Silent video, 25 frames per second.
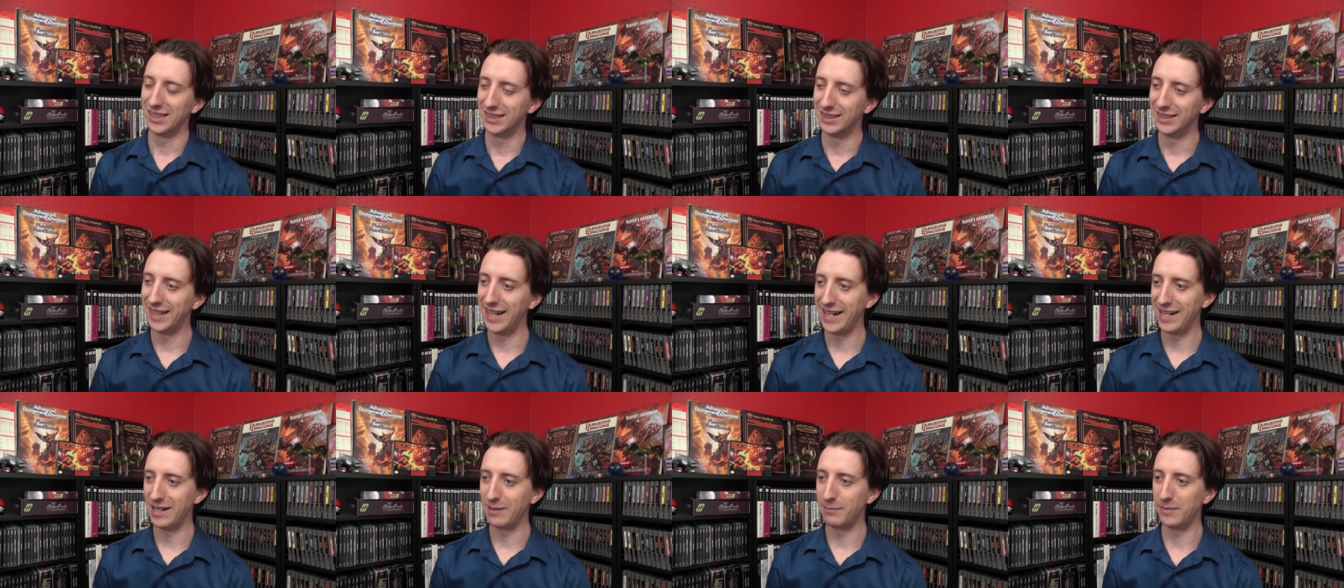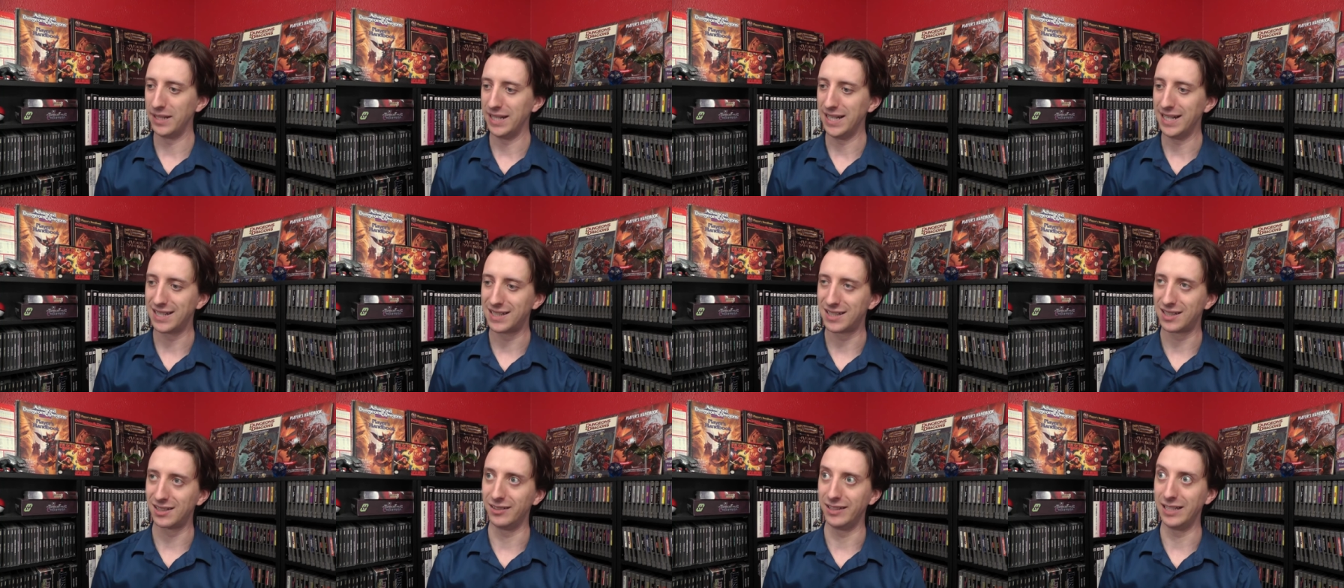let him
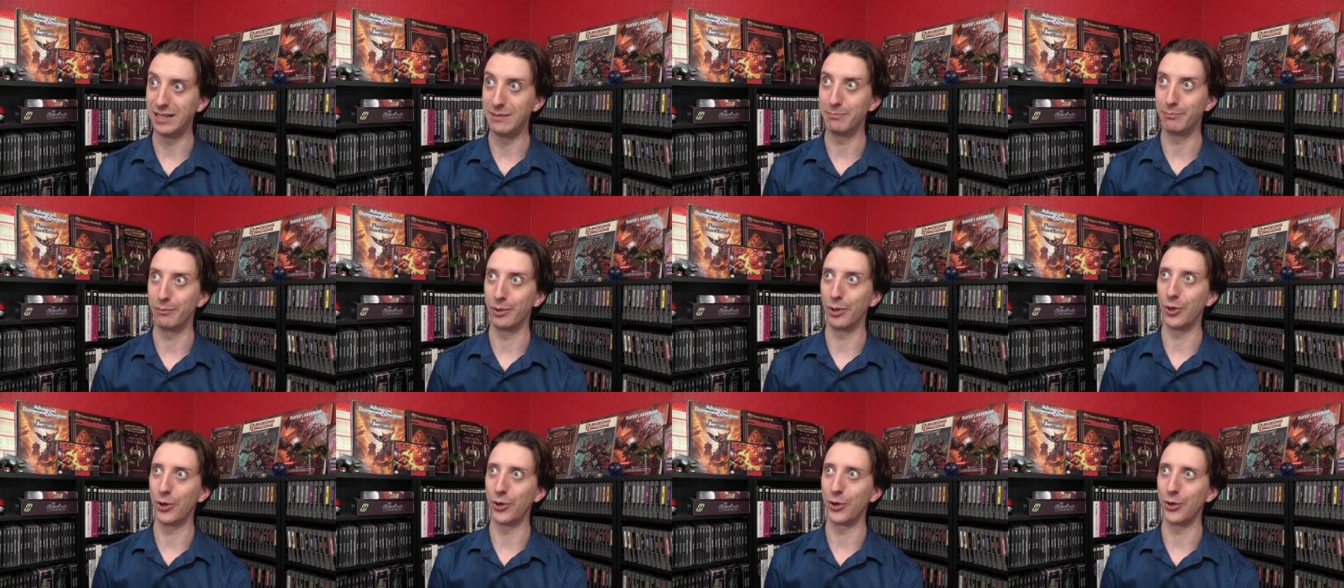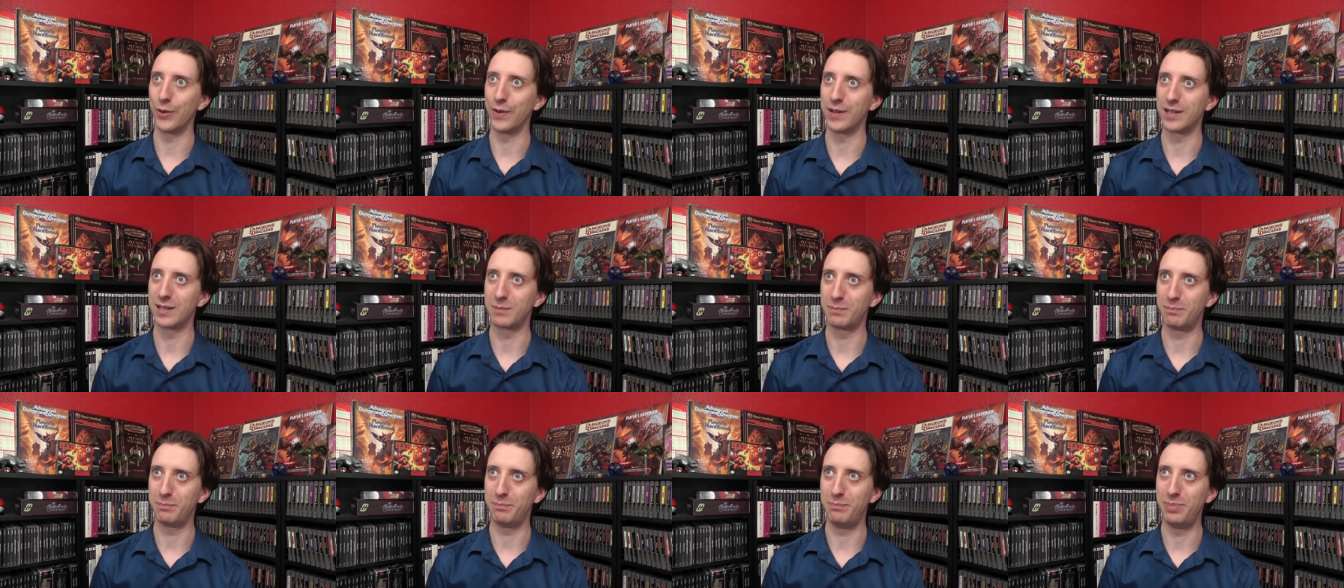instantly murder
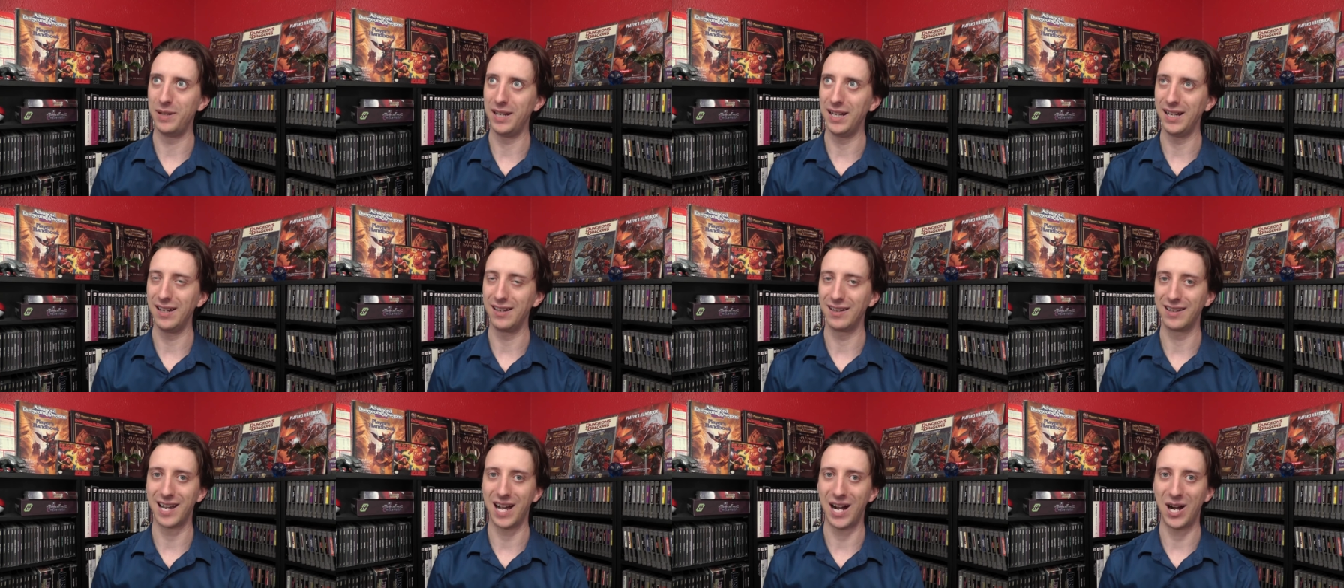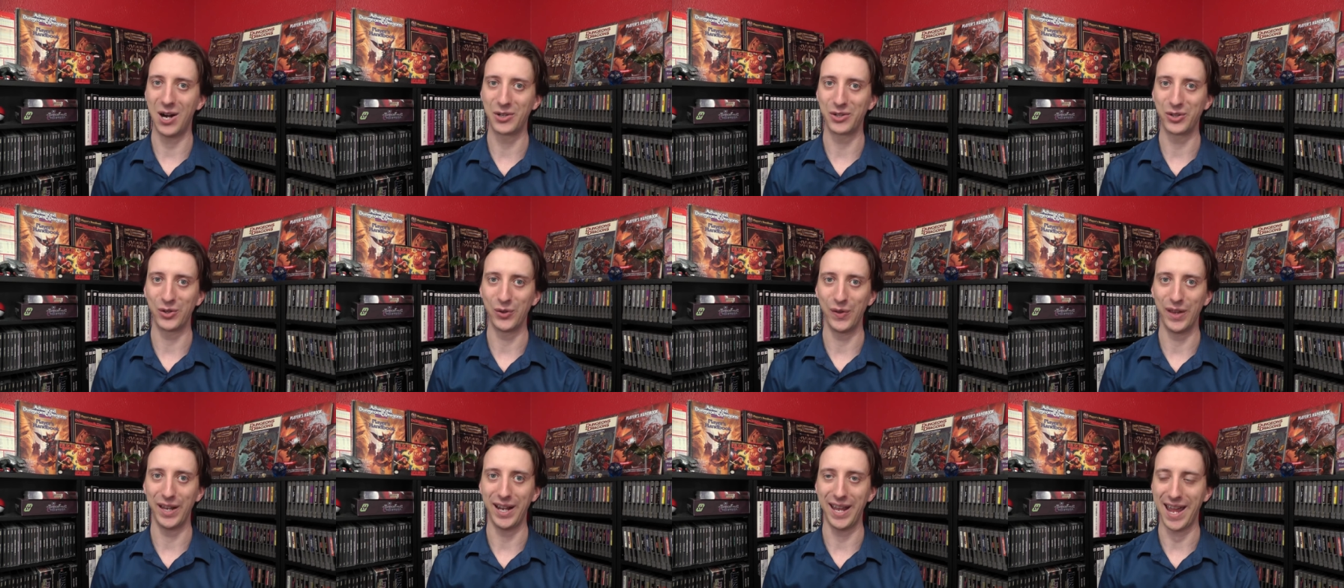this big
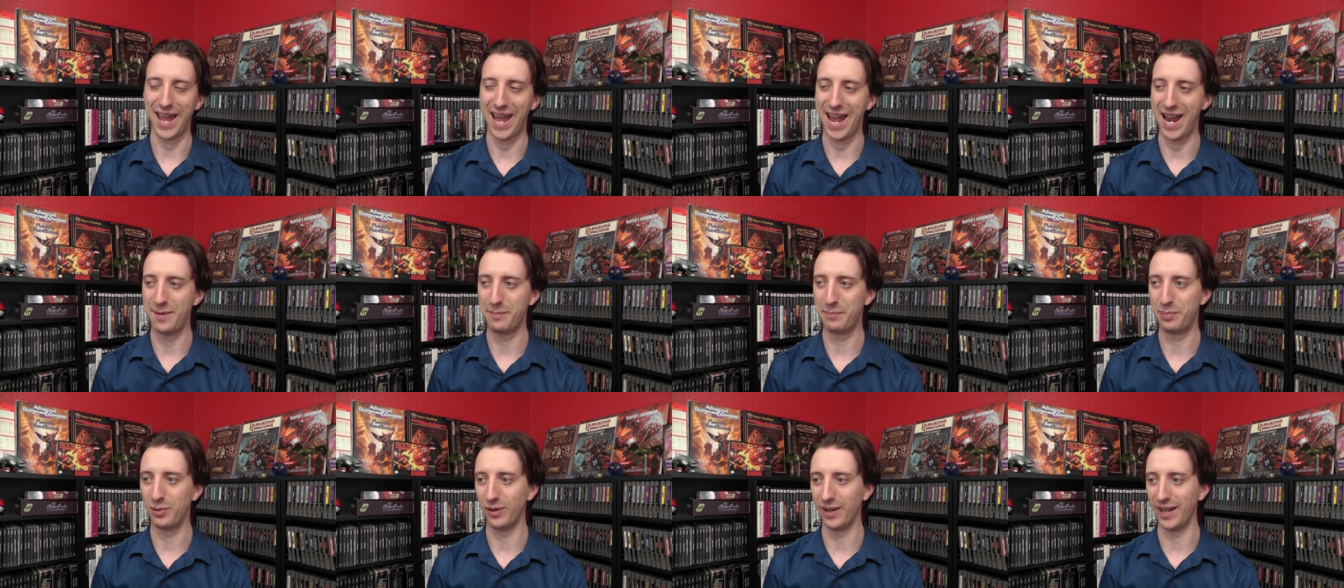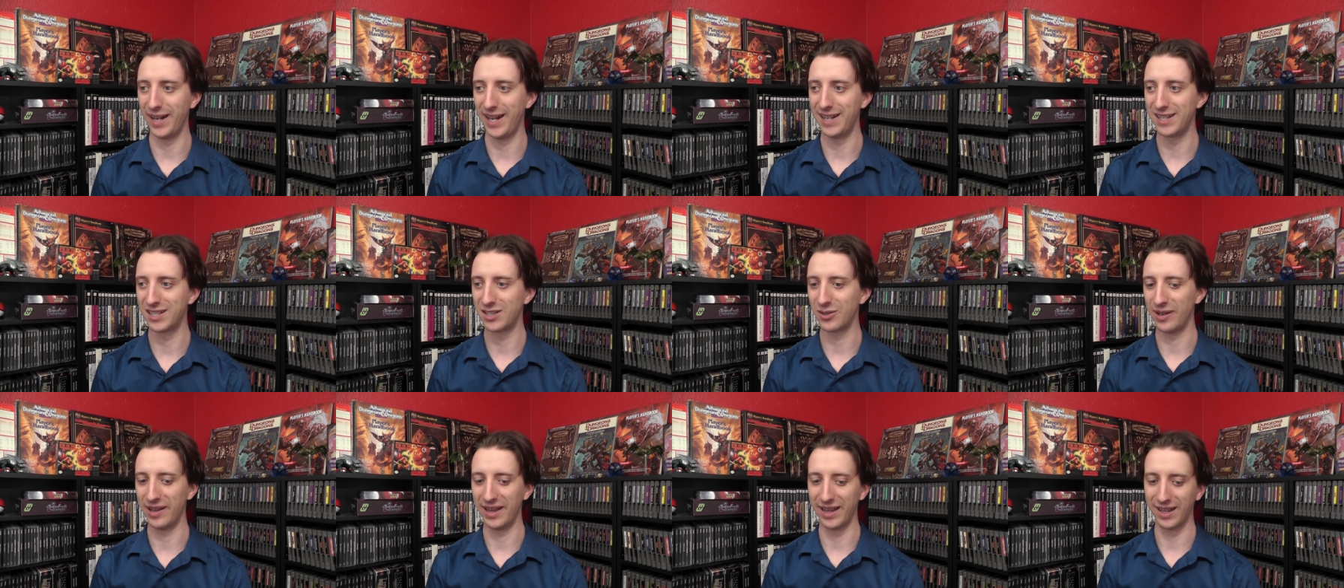encounter that I had planned,
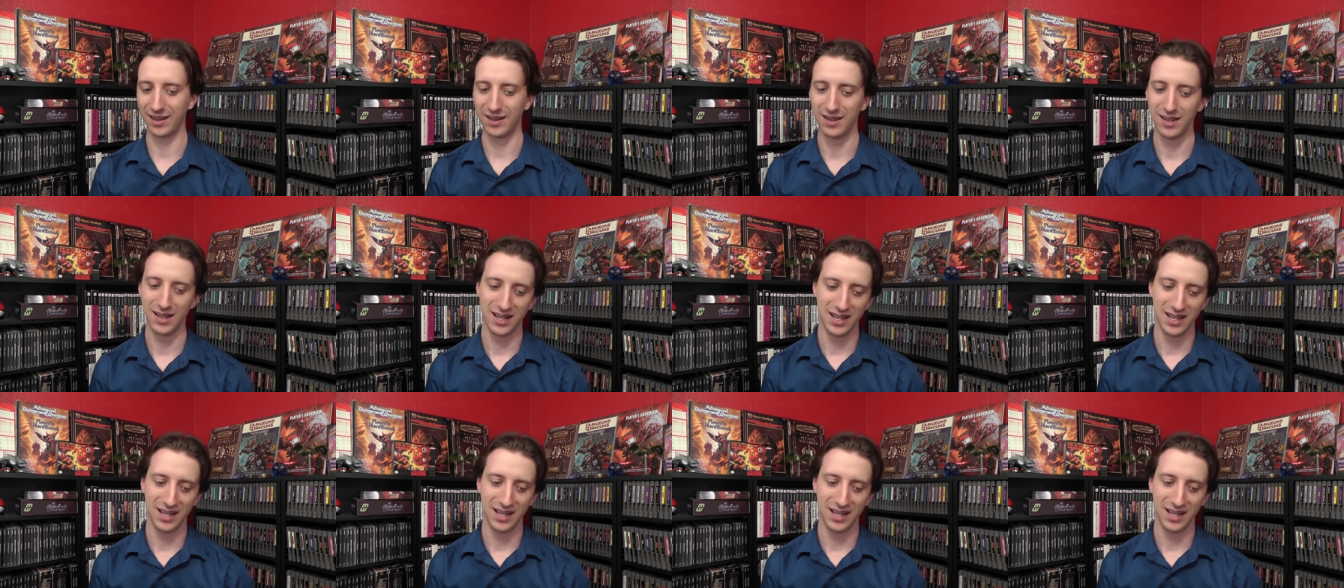so I like,